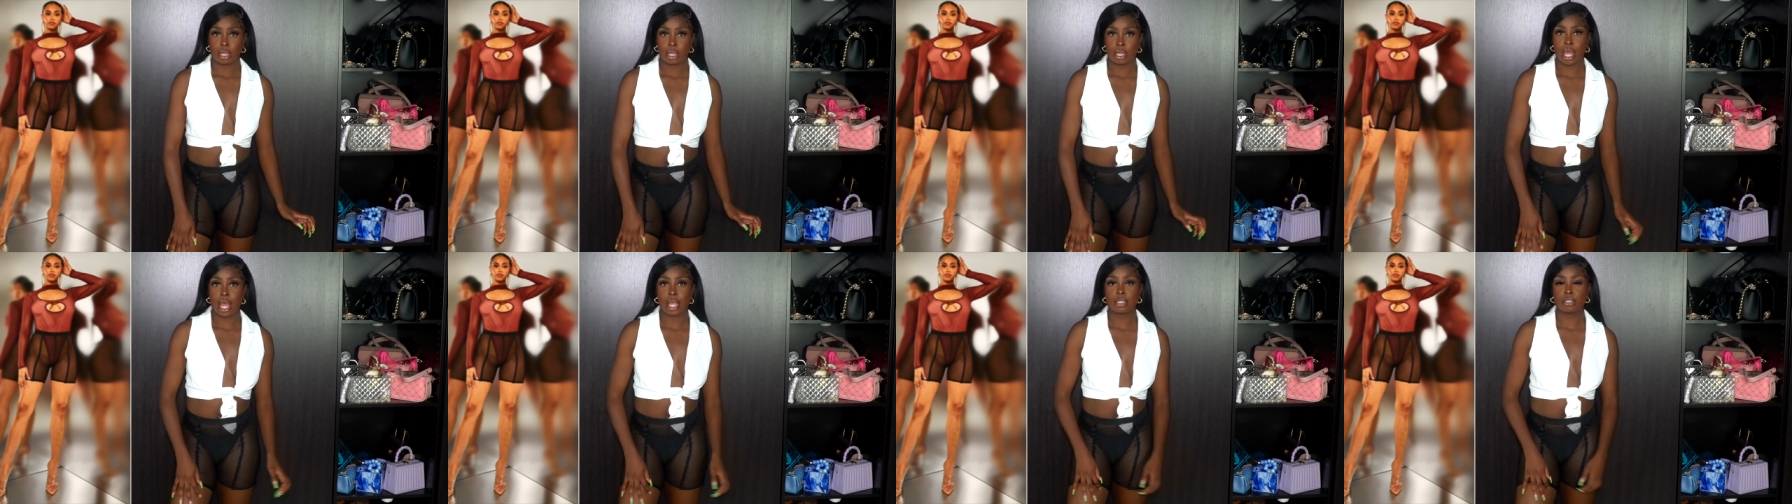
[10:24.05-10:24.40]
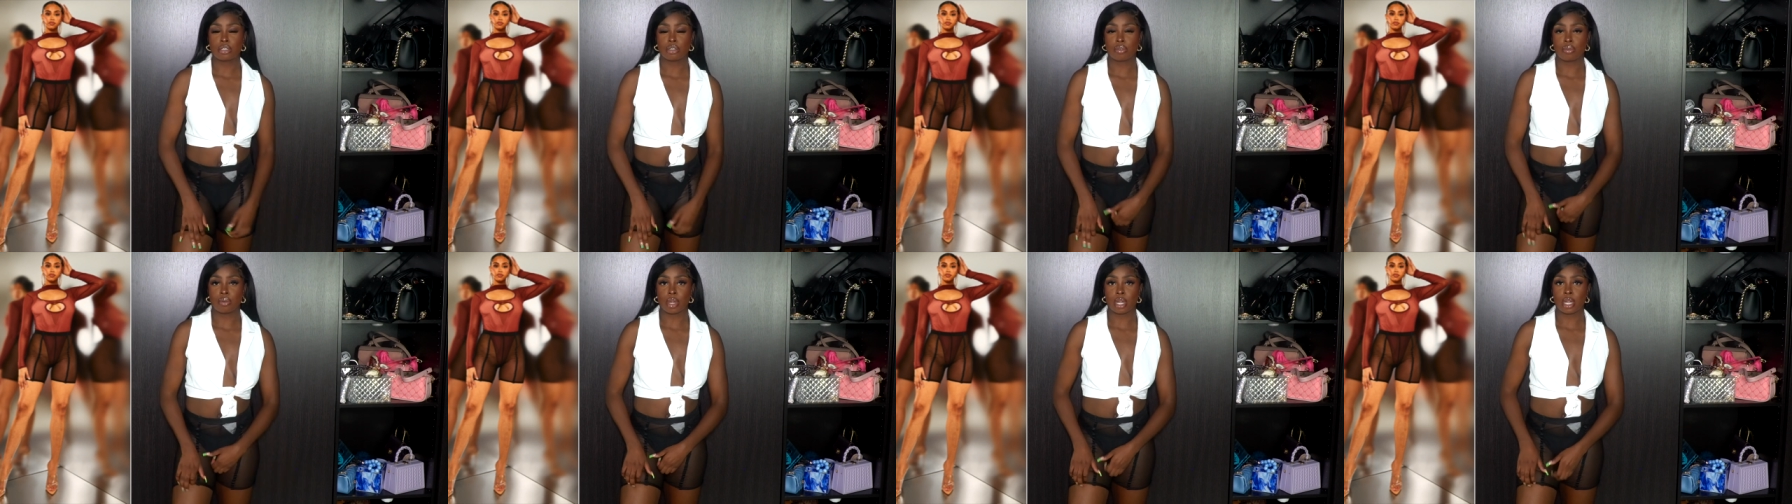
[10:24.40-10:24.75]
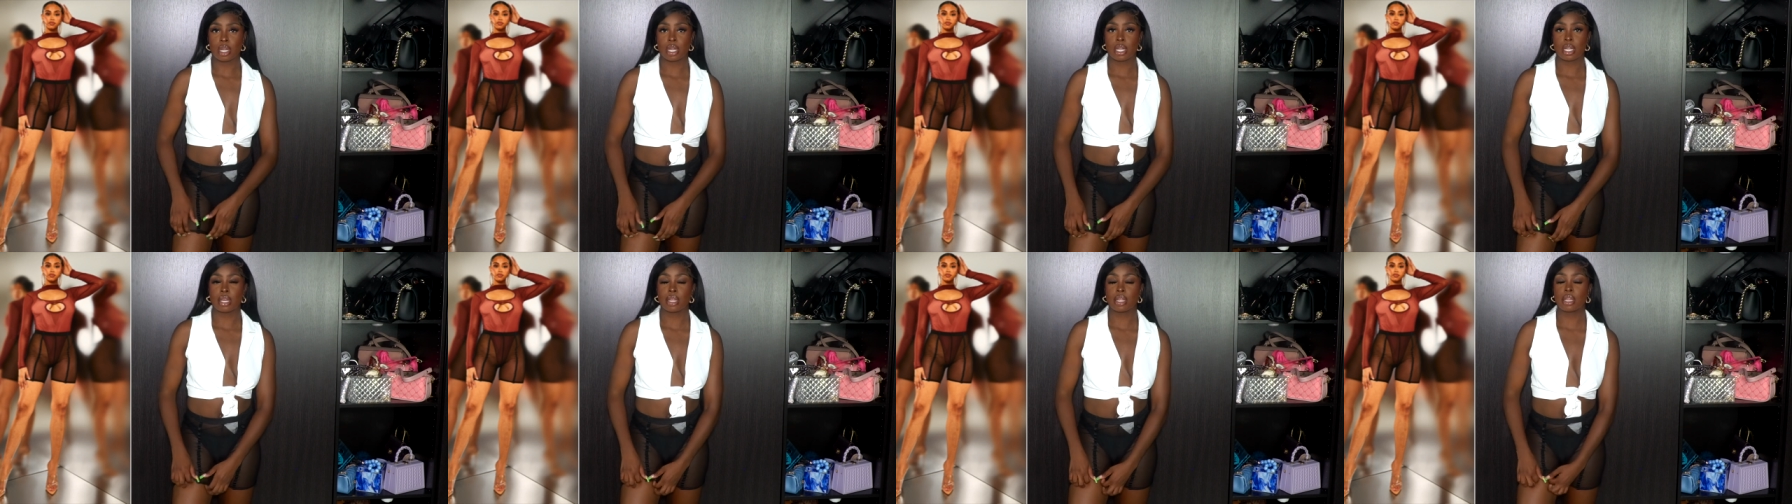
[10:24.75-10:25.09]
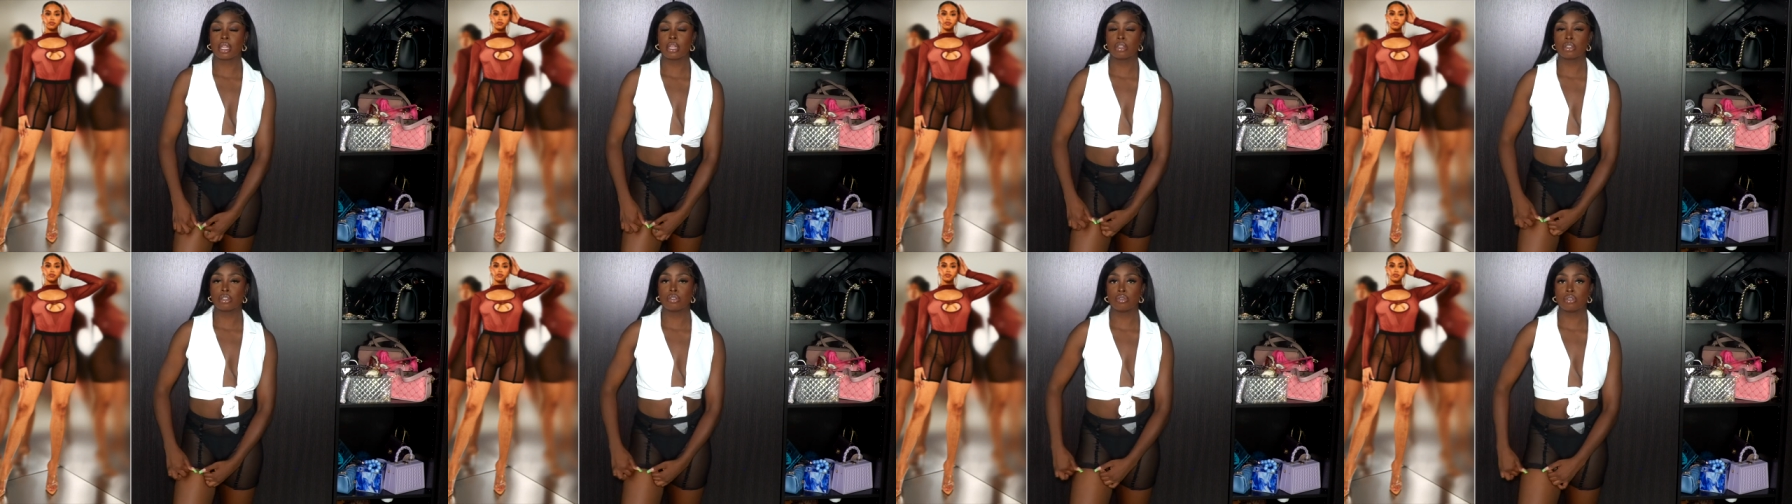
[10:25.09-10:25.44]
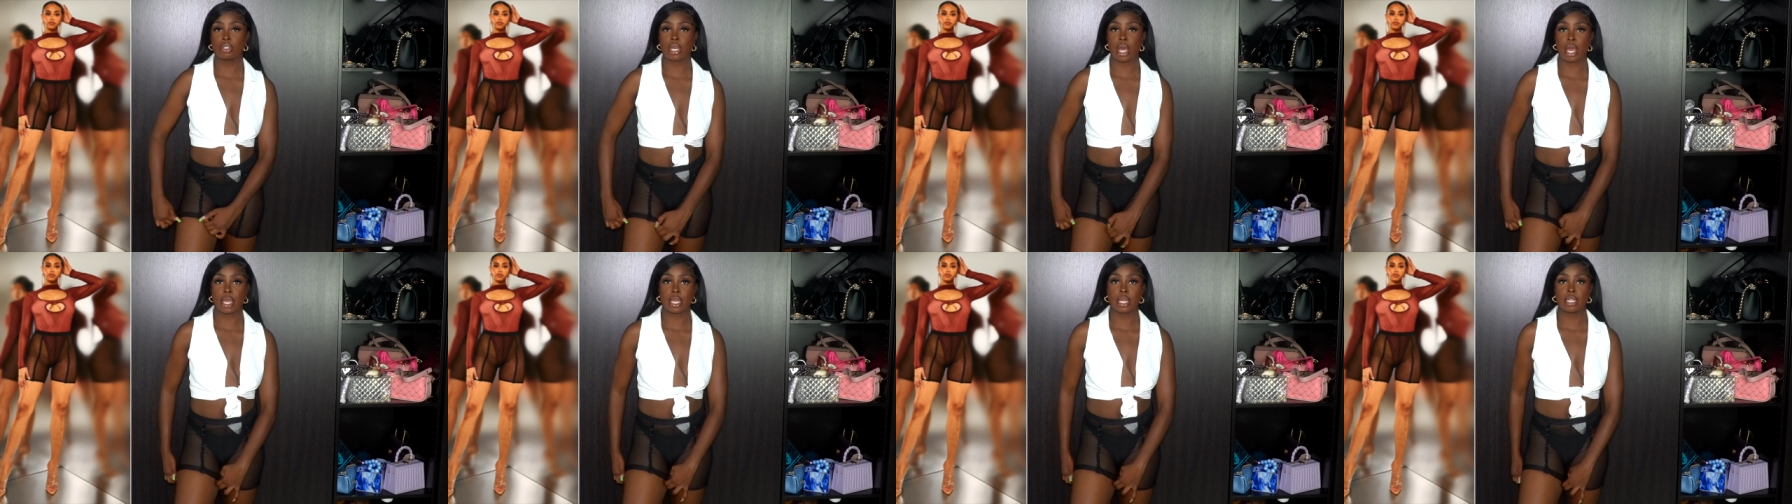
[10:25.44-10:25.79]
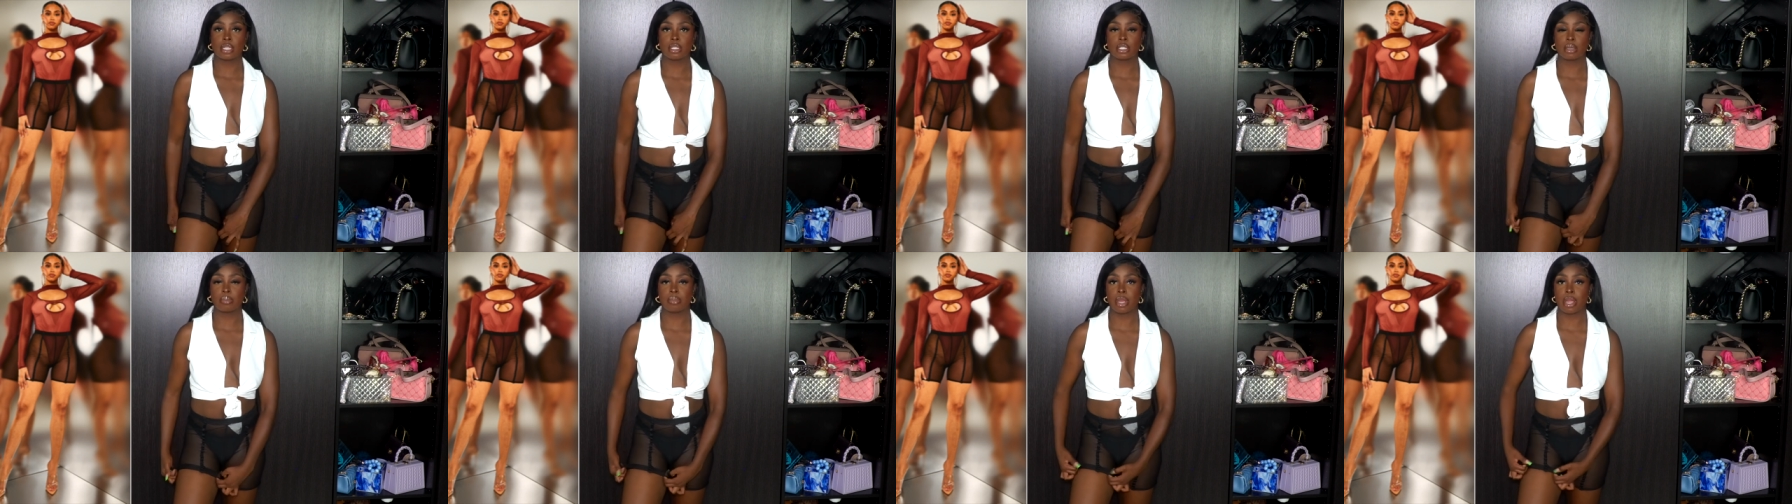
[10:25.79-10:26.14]
That's the word. They're a little too tight
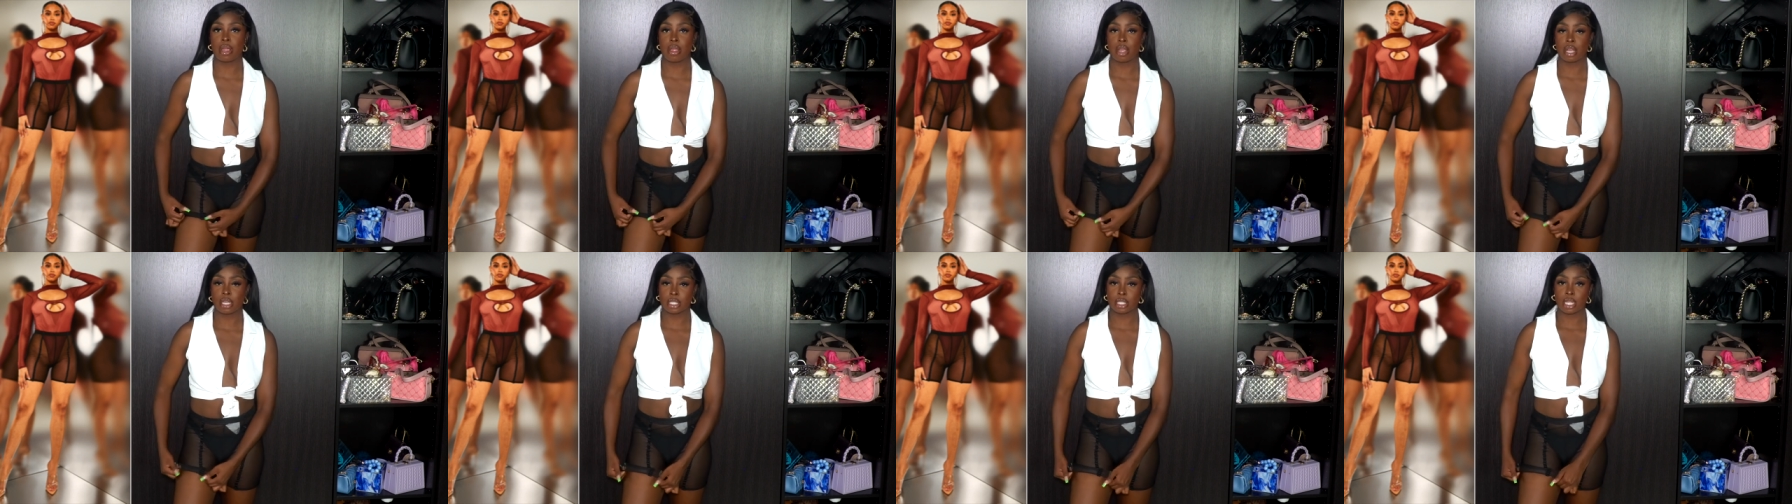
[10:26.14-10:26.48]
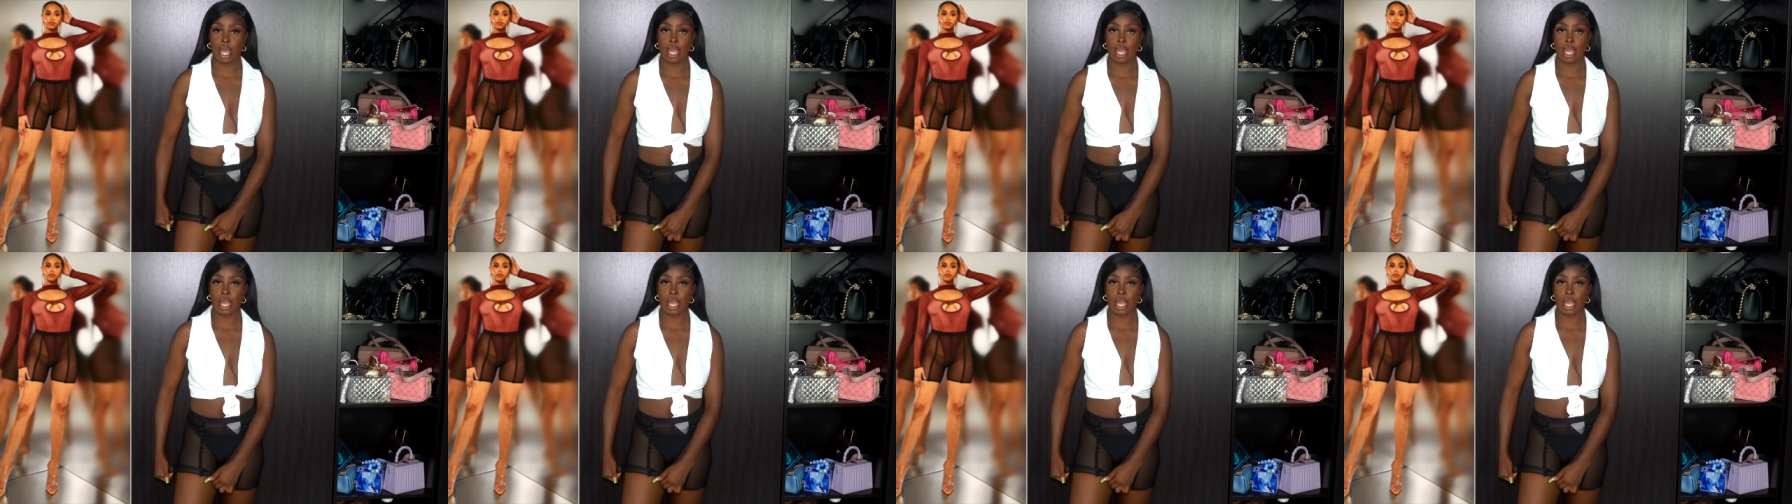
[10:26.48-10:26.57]
in some areas.